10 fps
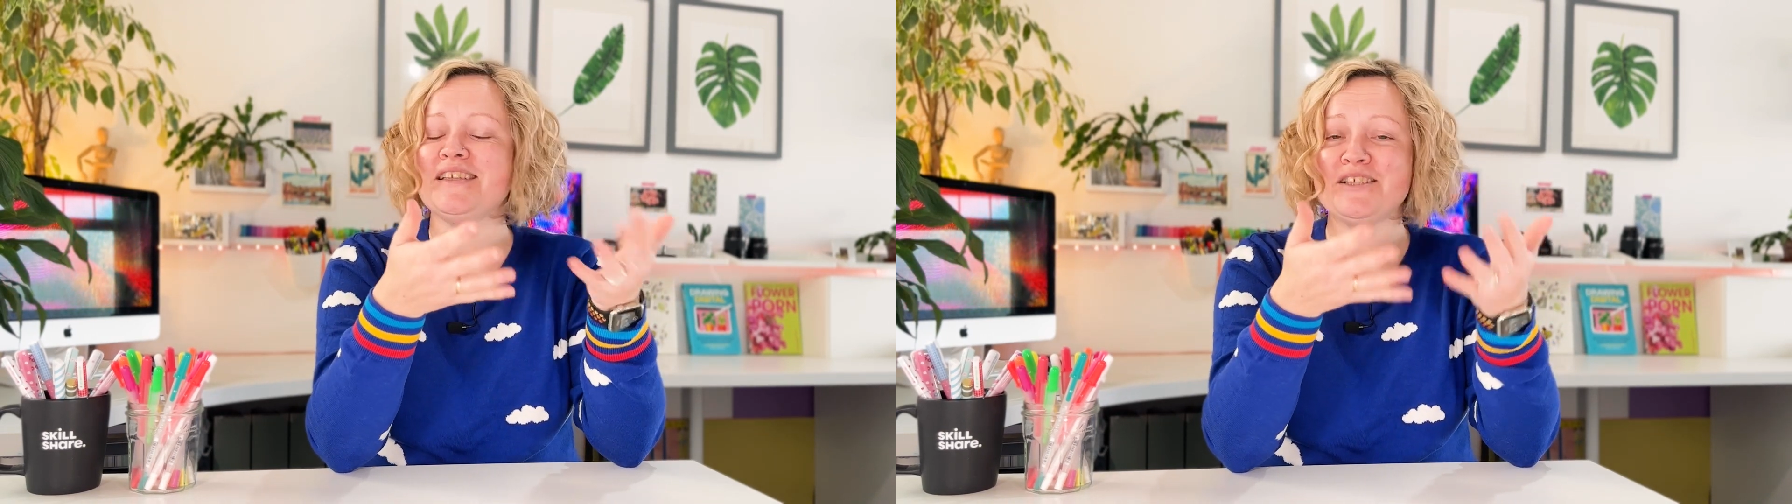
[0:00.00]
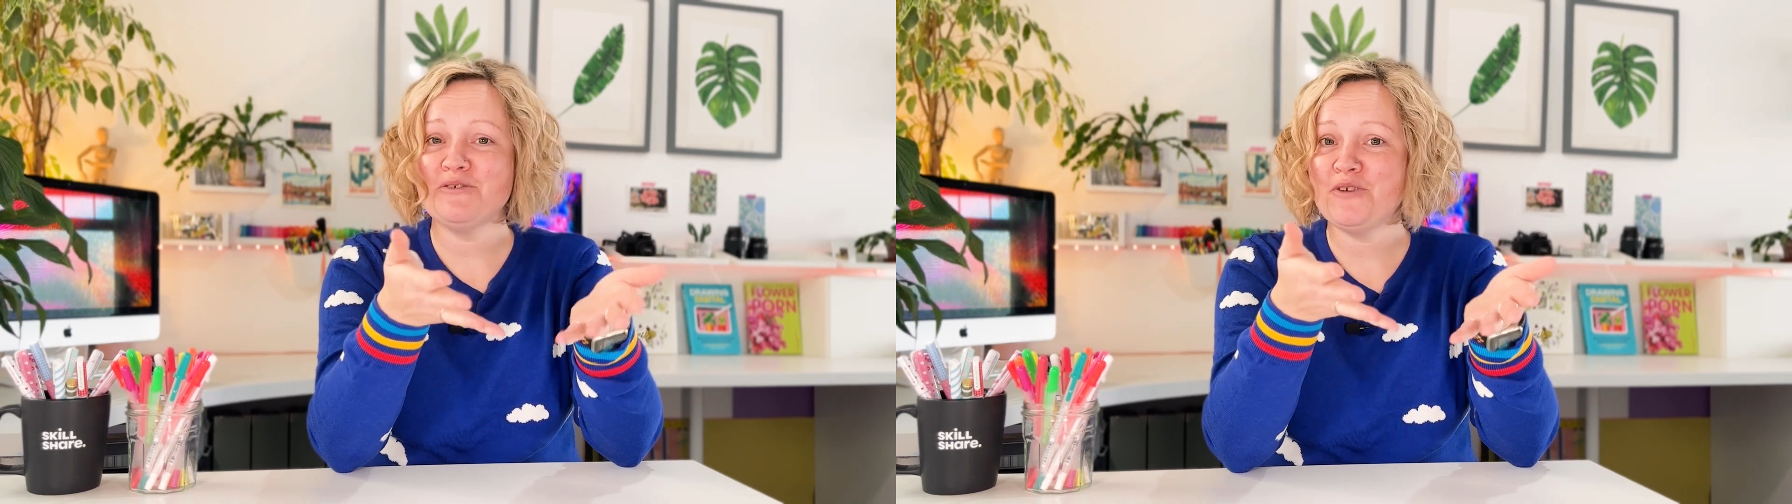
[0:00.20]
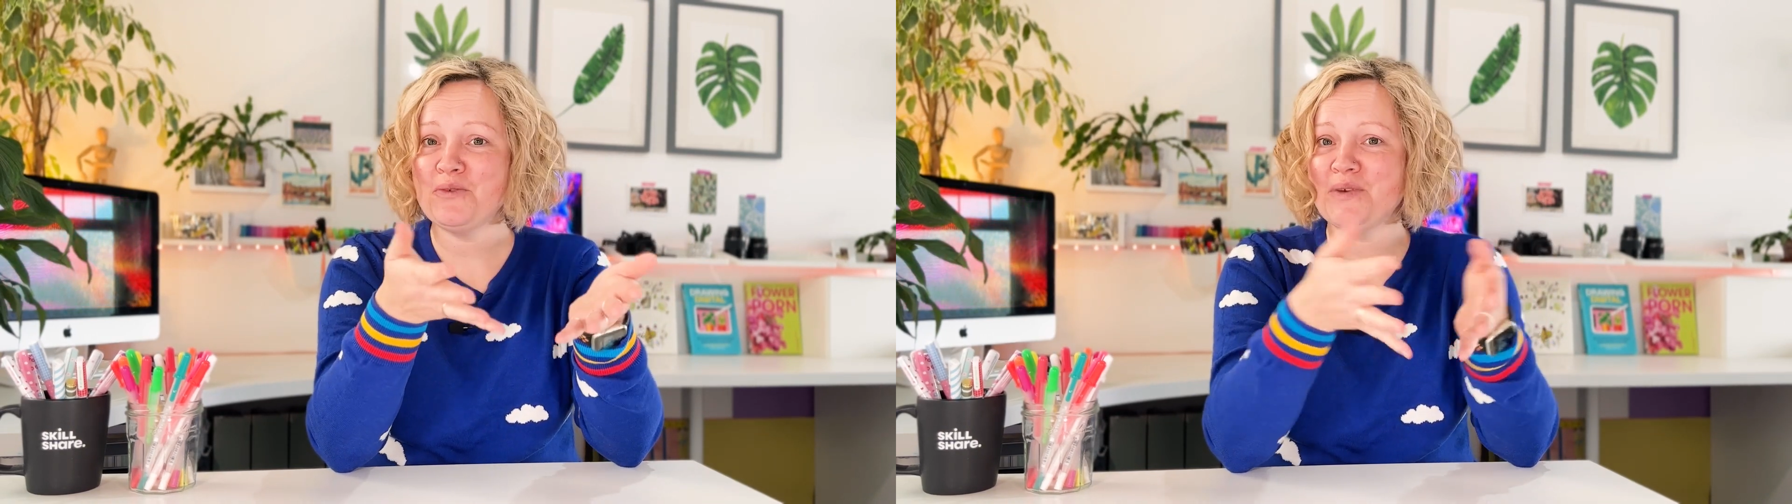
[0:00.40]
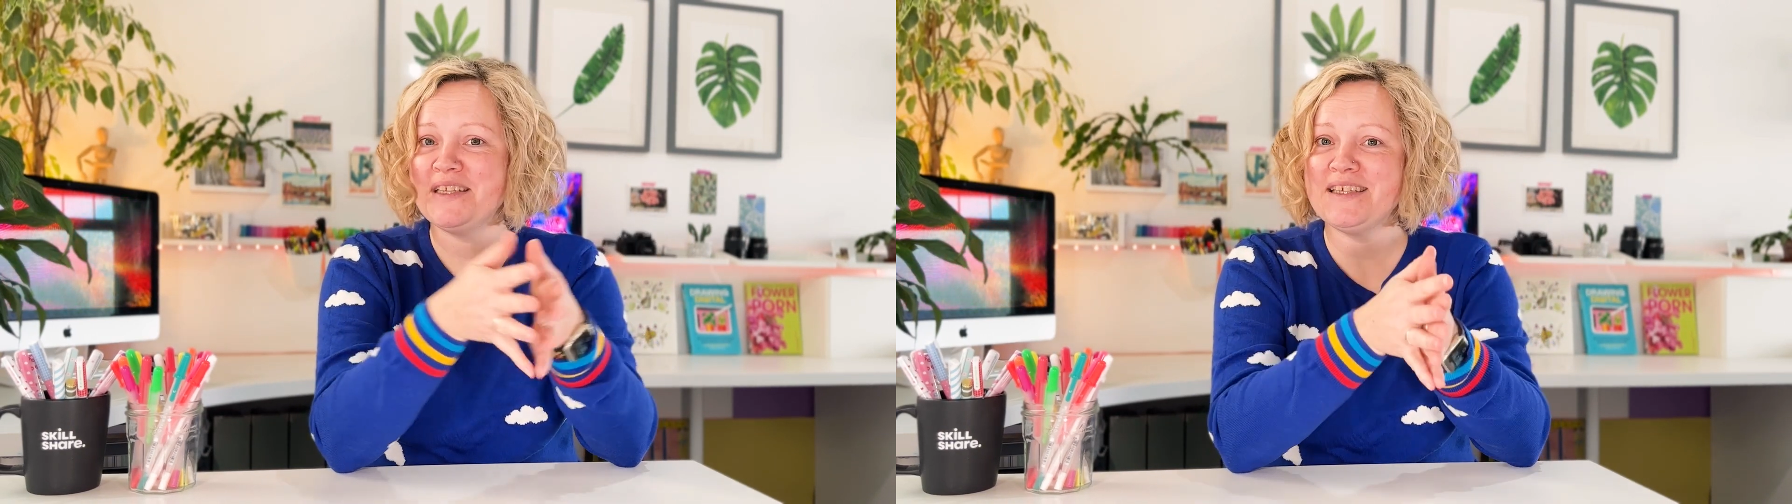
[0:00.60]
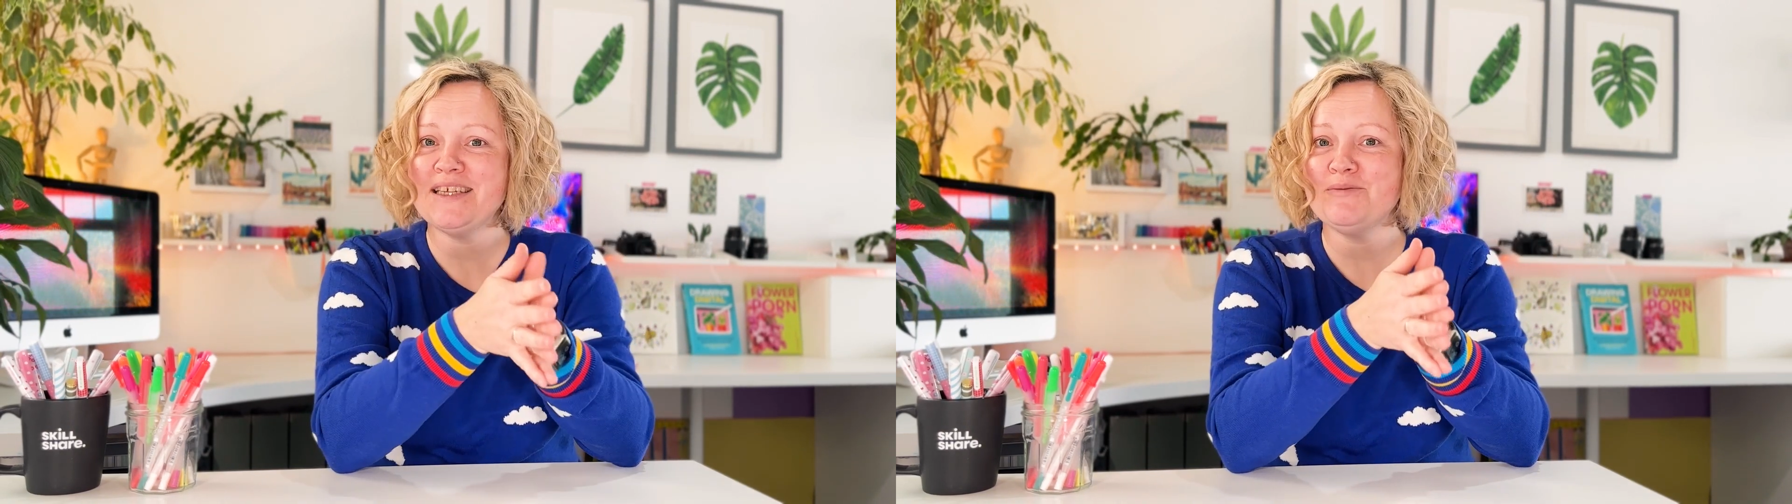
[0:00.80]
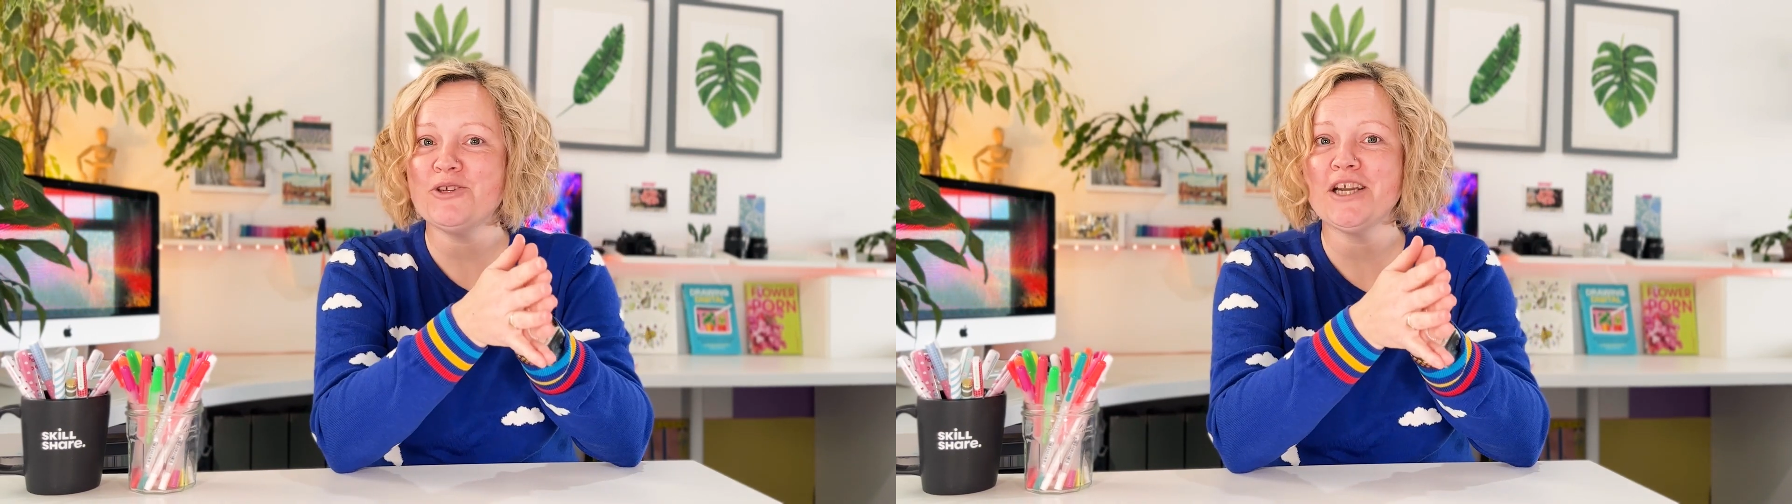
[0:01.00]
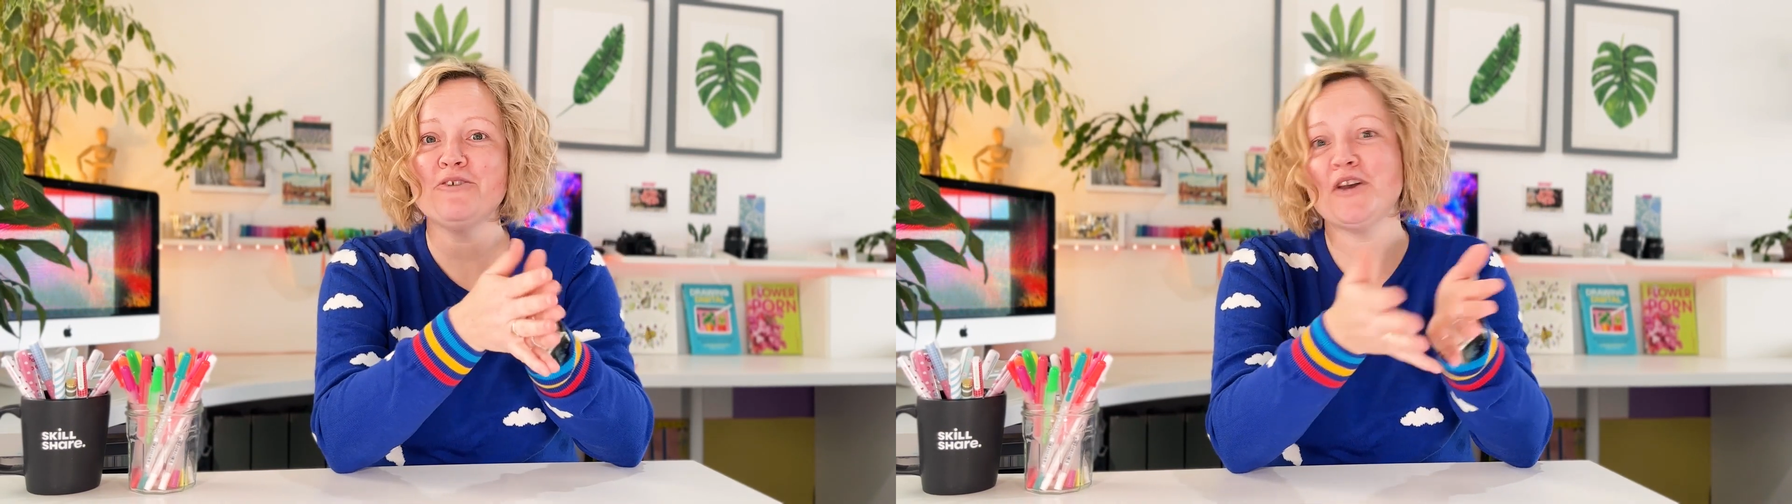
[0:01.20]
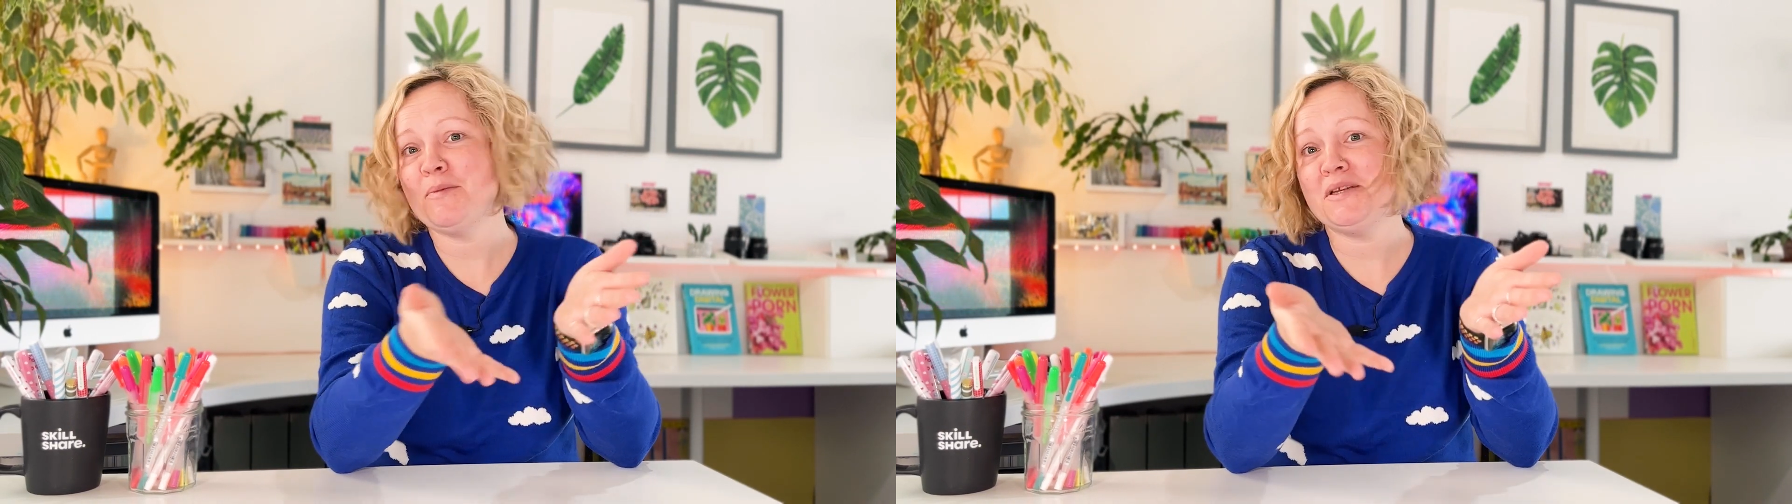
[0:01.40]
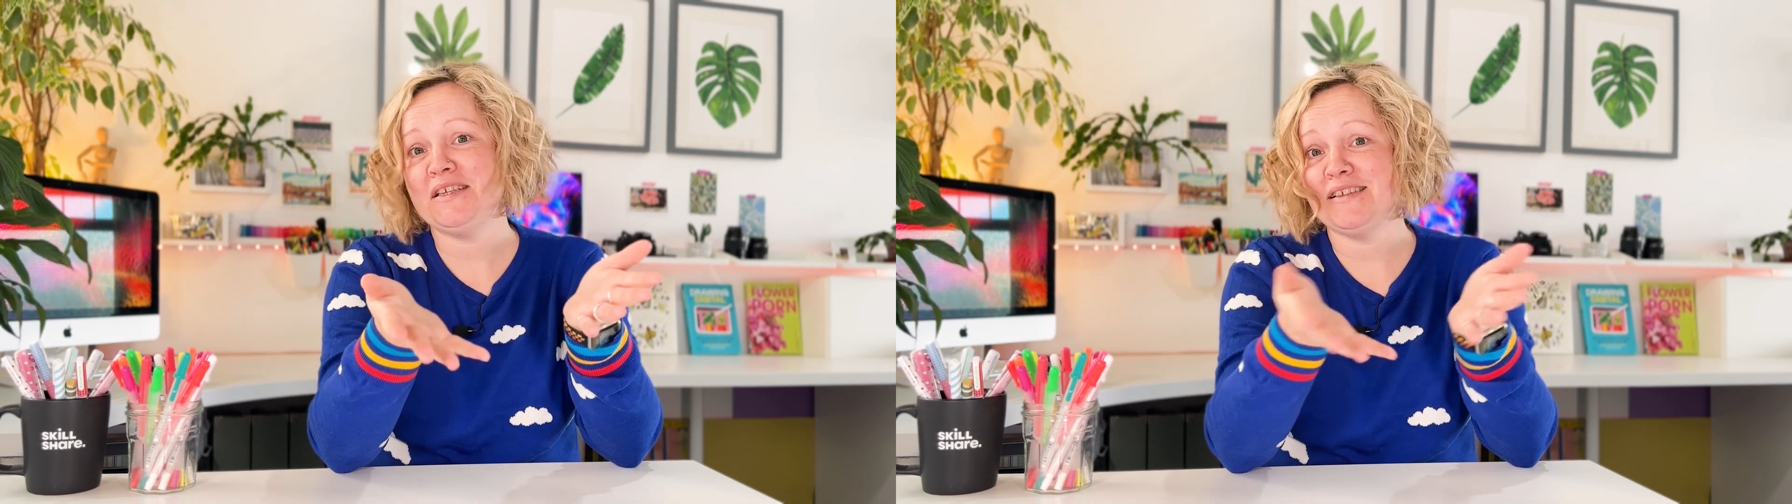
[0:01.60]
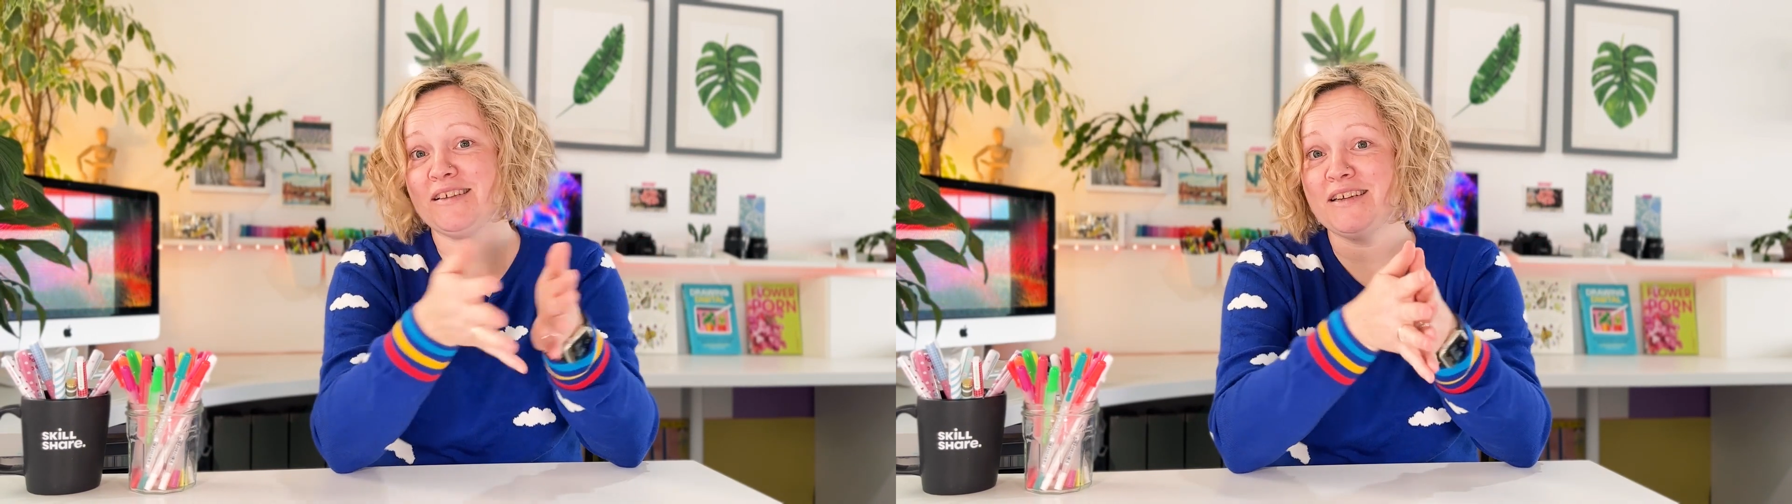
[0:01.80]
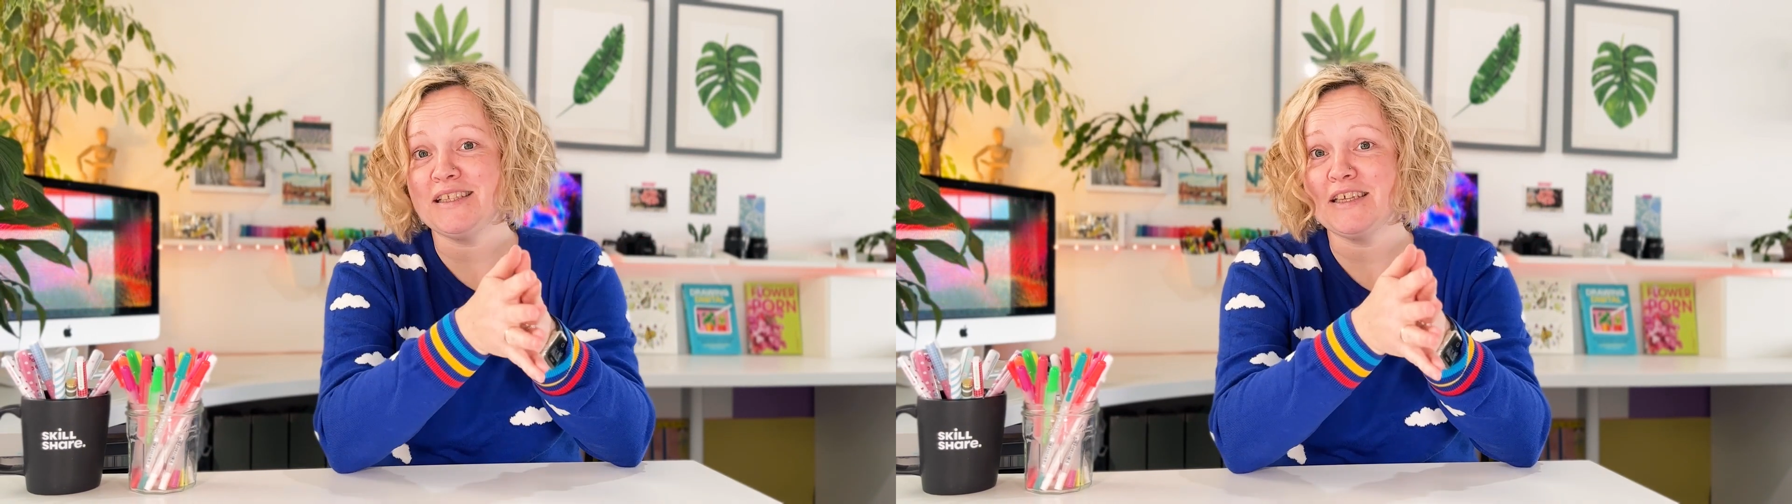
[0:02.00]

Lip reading: it's a fun way to keep track of how many designs